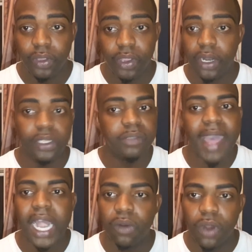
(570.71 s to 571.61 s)
You know, it doesn't
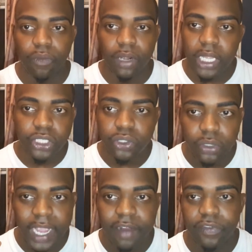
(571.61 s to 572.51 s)
matter what religion you
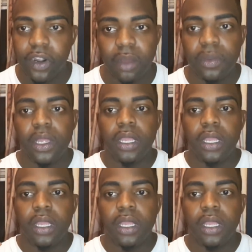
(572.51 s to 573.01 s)
came from,